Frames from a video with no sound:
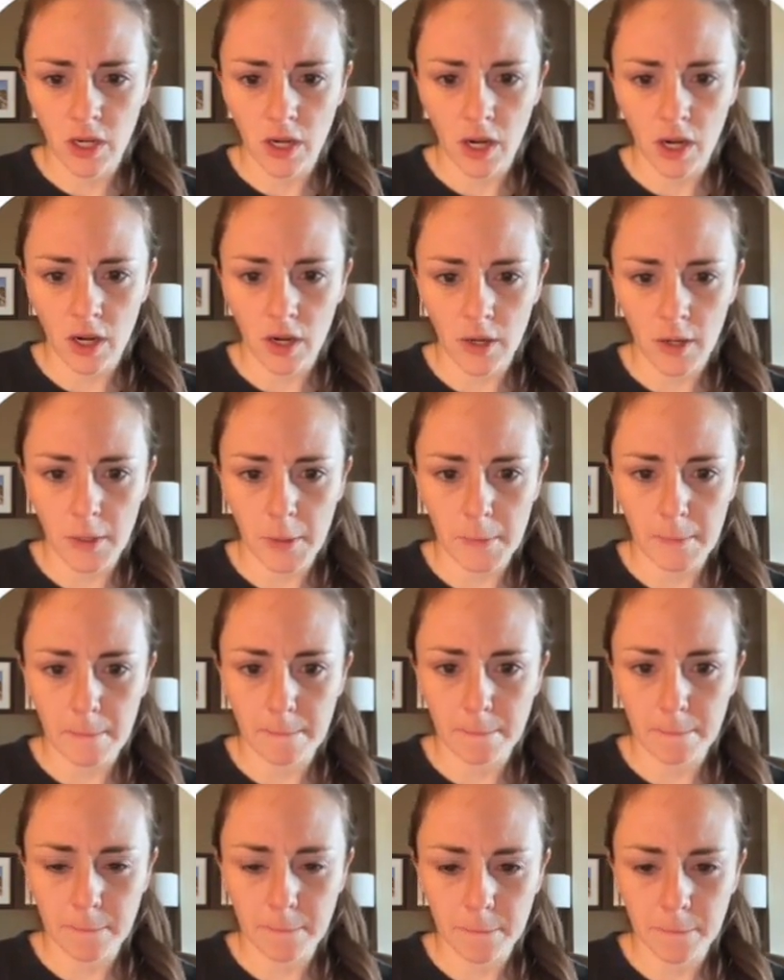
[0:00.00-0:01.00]

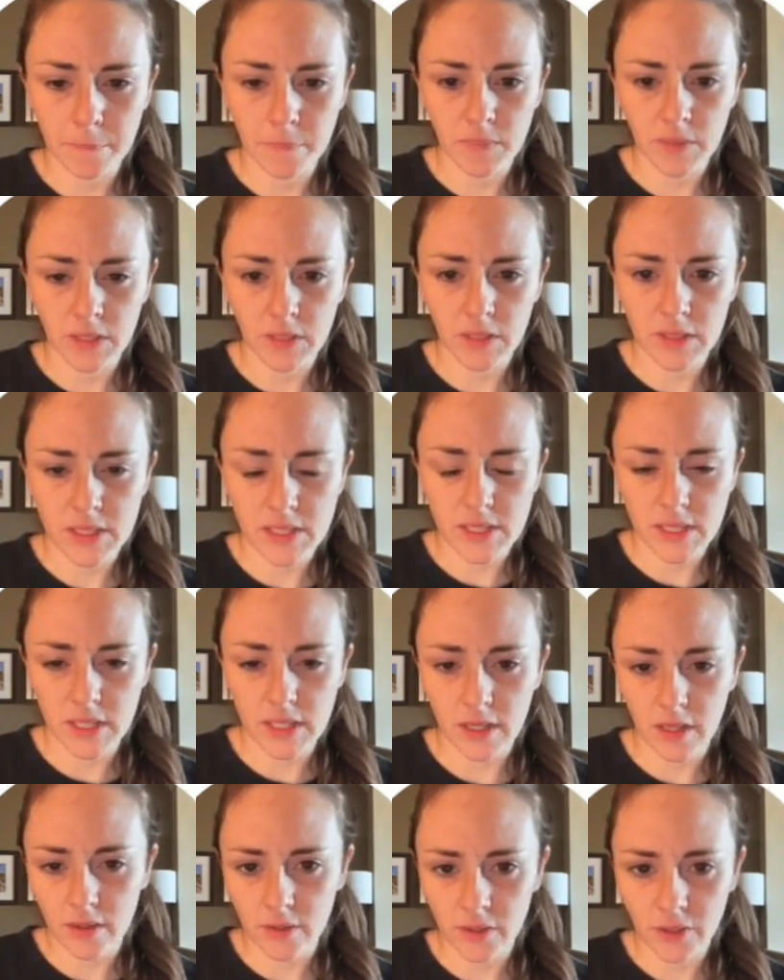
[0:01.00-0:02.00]
Let's
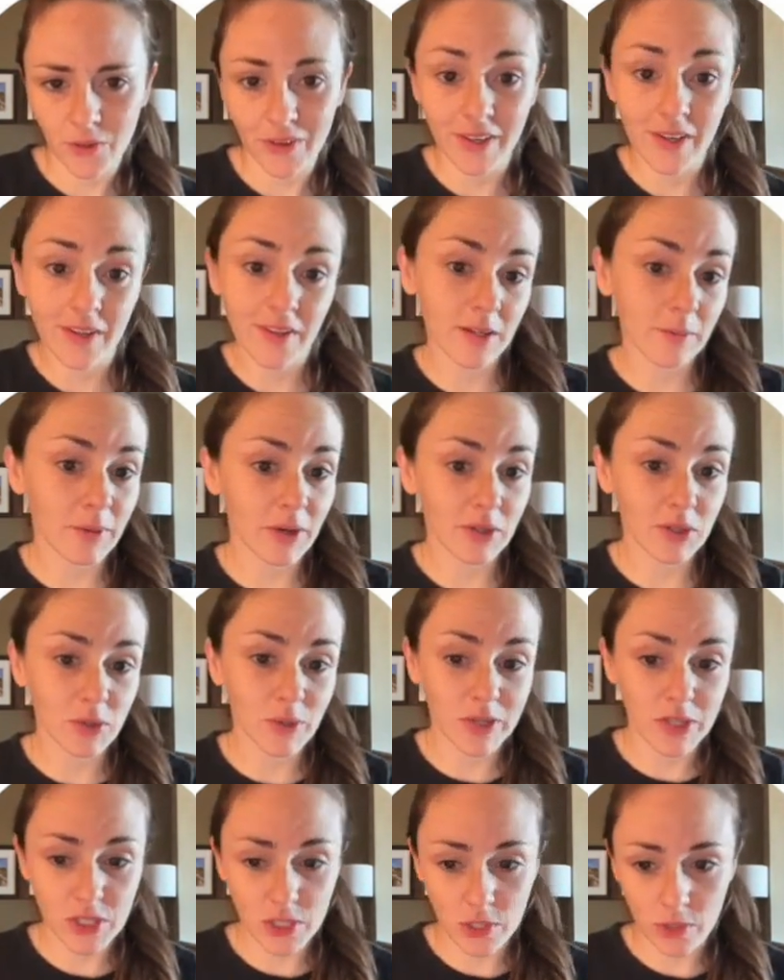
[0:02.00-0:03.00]
see, I don't know anything about
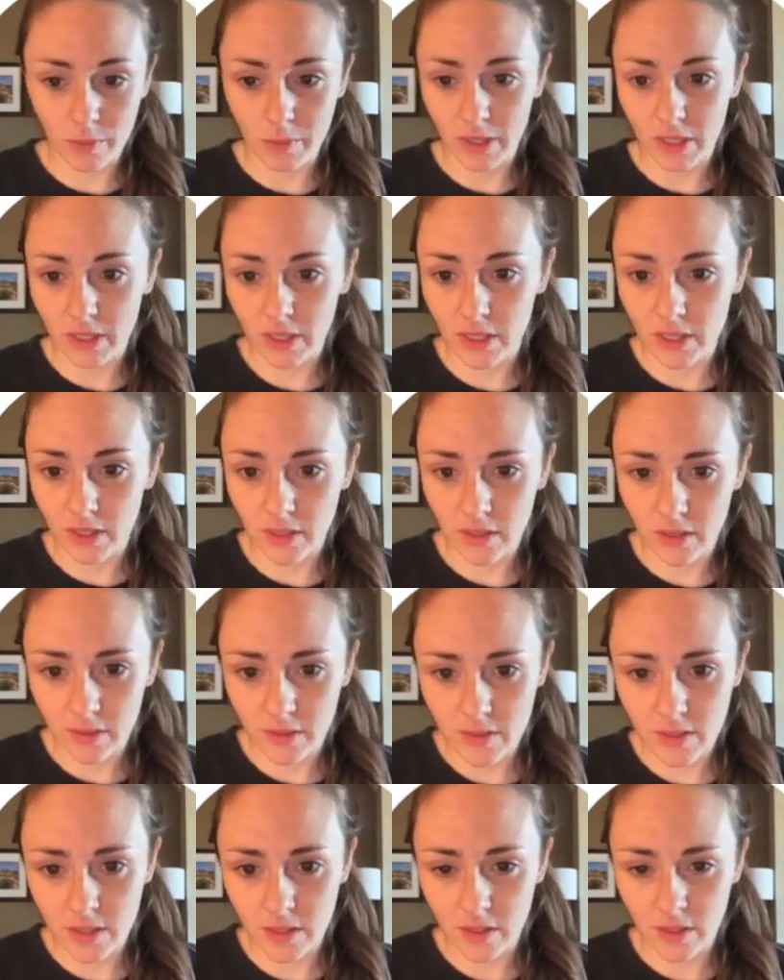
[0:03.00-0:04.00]
Twitch, so I'm not gonna
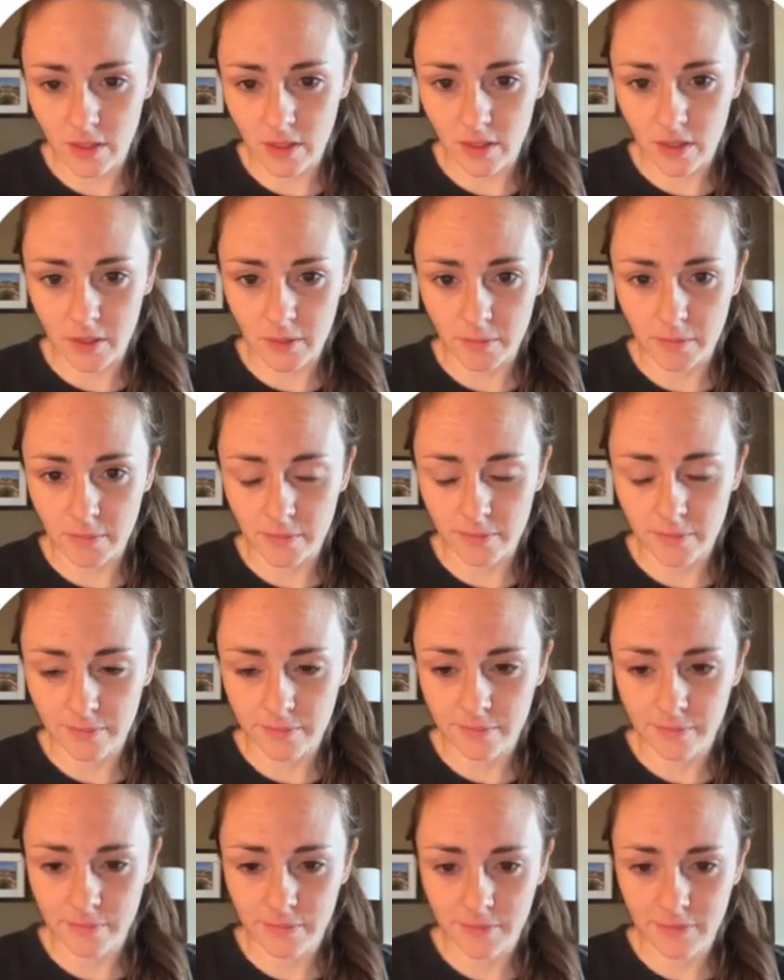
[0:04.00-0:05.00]
I'm
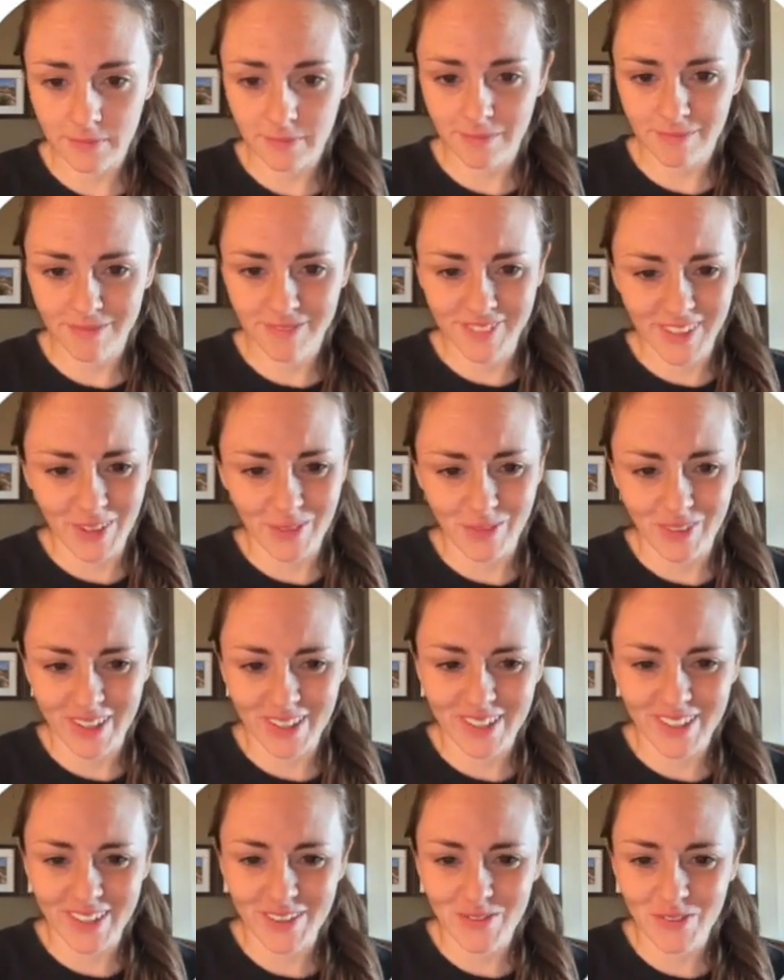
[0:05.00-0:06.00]

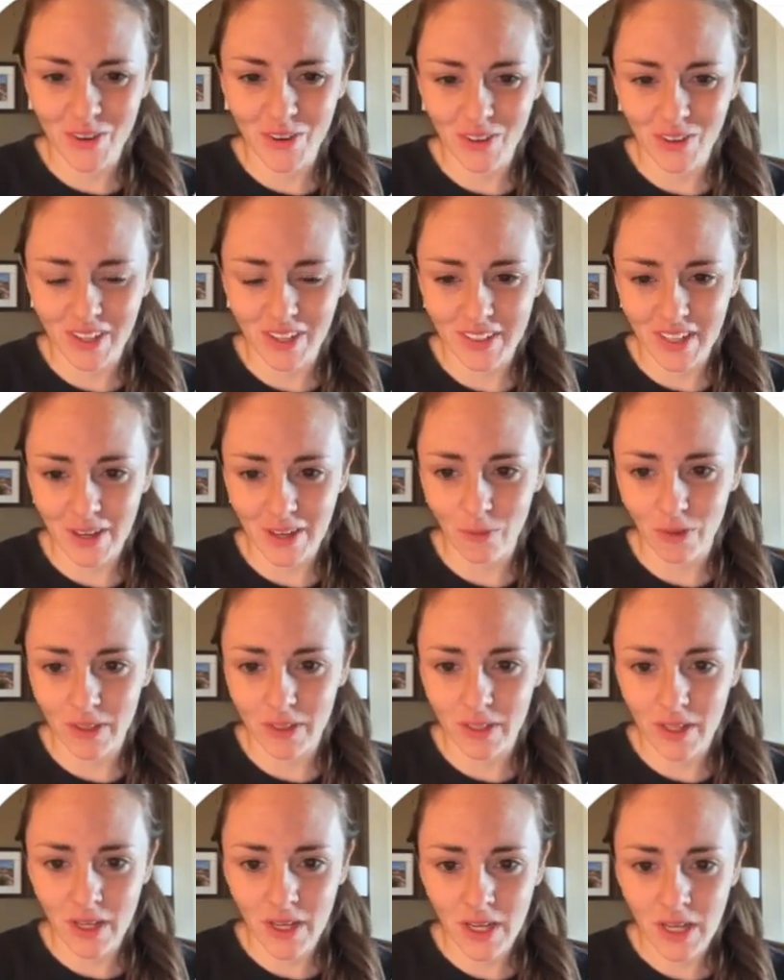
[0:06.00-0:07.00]
not gonna vote on that
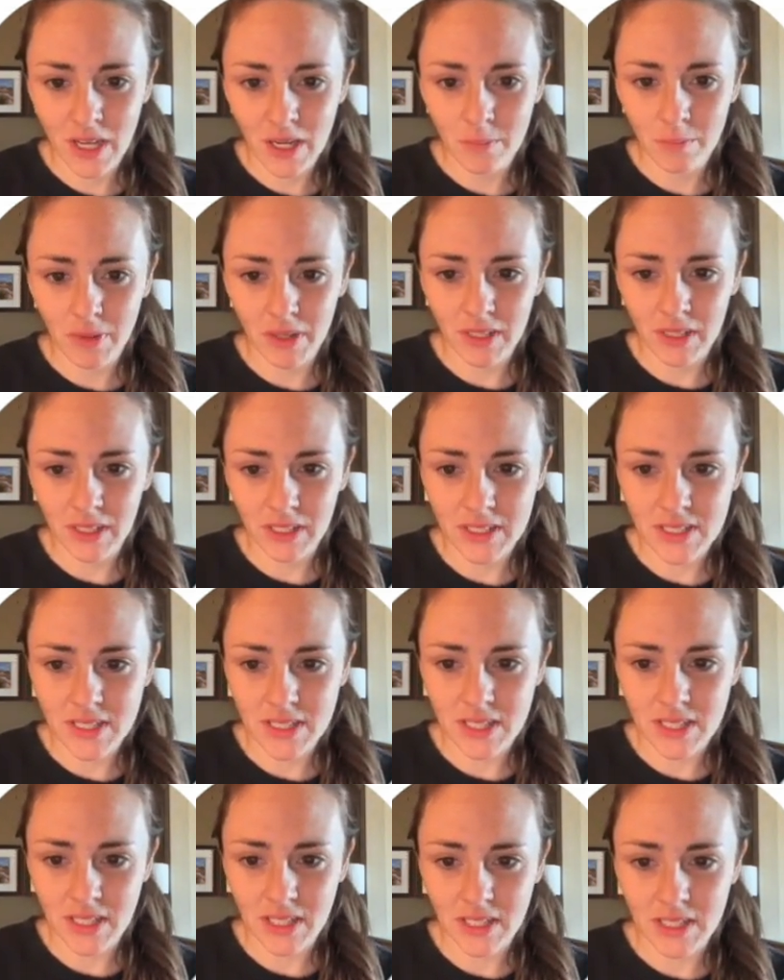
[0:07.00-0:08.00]
one. But let's
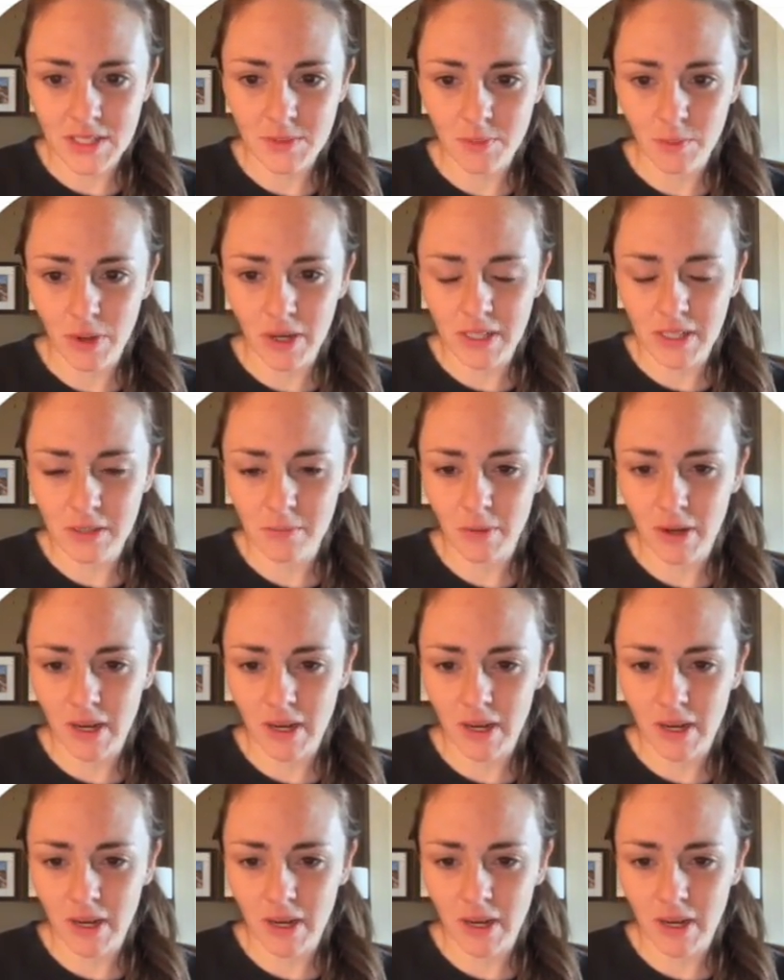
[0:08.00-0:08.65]
see this branded